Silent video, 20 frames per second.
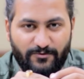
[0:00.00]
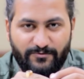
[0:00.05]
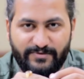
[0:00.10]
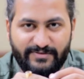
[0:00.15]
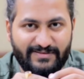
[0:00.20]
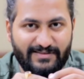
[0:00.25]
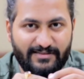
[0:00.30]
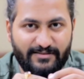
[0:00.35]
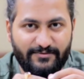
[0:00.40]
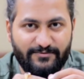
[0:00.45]

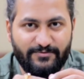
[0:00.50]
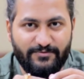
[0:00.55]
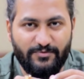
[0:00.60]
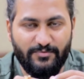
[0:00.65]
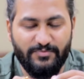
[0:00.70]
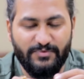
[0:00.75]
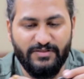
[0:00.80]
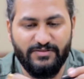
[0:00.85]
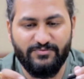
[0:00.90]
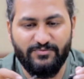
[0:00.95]
obviously,
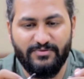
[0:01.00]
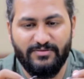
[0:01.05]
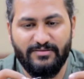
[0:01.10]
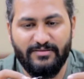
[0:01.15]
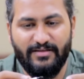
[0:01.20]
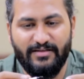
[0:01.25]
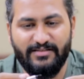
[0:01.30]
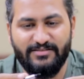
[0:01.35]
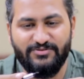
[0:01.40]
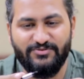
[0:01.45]
from this
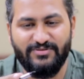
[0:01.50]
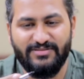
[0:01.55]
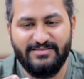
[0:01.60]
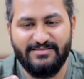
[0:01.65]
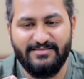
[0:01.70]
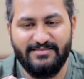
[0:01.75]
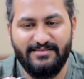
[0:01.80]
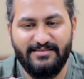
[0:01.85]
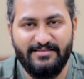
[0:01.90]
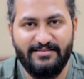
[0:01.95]
one. As you can
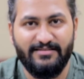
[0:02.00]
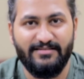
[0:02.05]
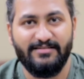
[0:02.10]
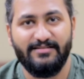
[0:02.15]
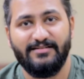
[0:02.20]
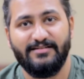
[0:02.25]
see